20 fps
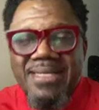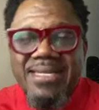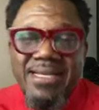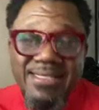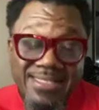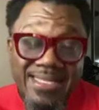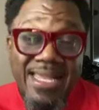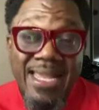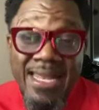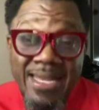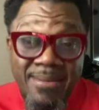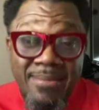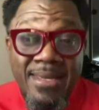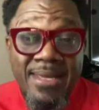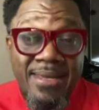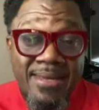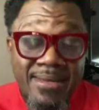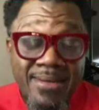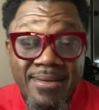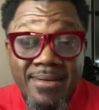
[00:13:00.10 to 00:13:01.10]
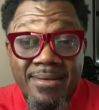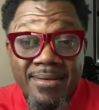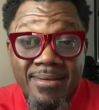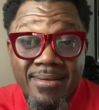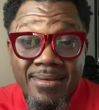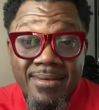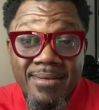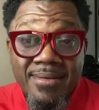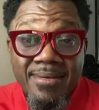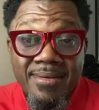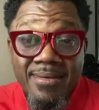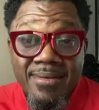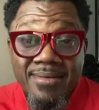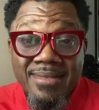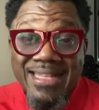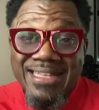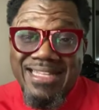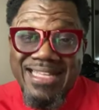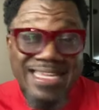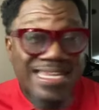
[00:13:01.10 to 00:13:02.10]
But it tells the enemy
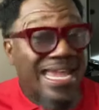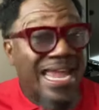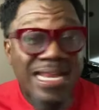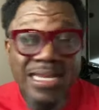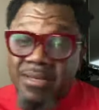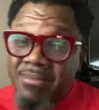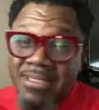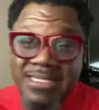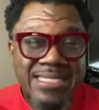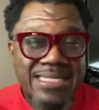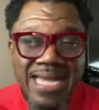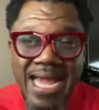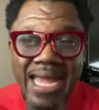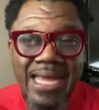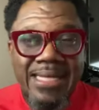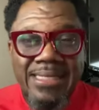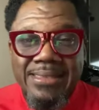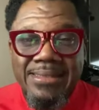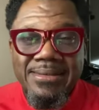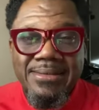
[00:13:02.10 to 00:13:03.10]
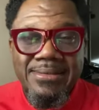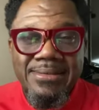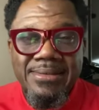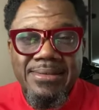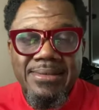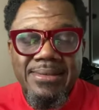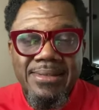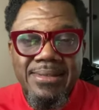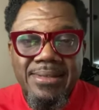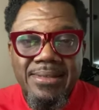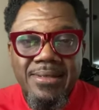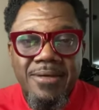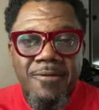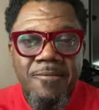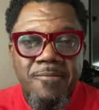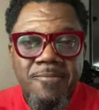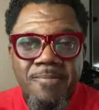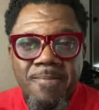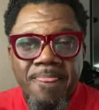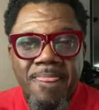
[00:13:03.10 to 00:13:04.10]
that the kingdom is tight.
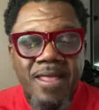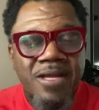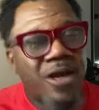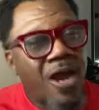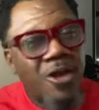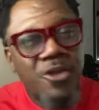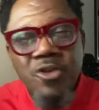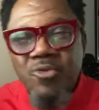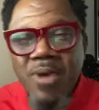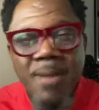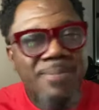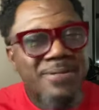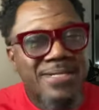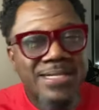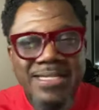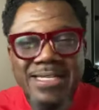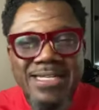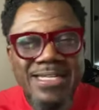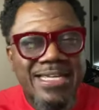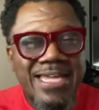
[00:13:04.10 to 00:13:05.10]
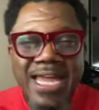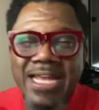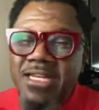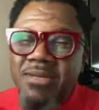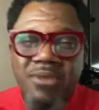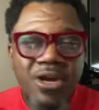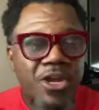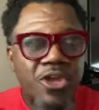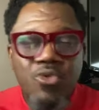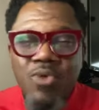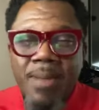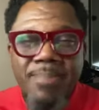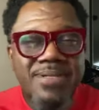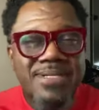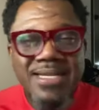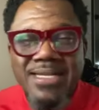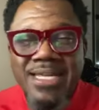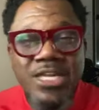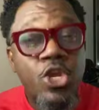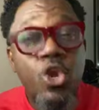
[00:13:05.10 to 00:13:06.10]
Are you representing the kingdom, or are you
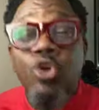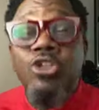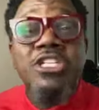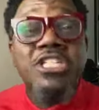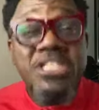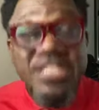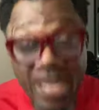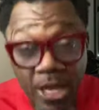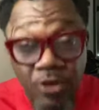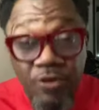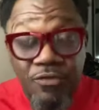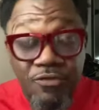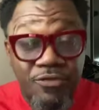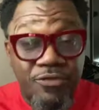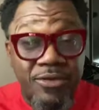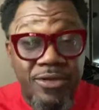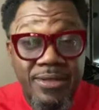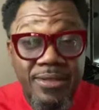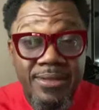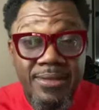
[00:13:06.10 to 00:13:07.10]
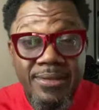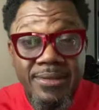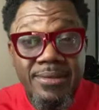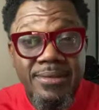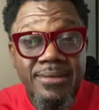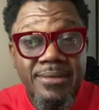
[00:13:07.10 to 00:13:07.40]
representing yourself?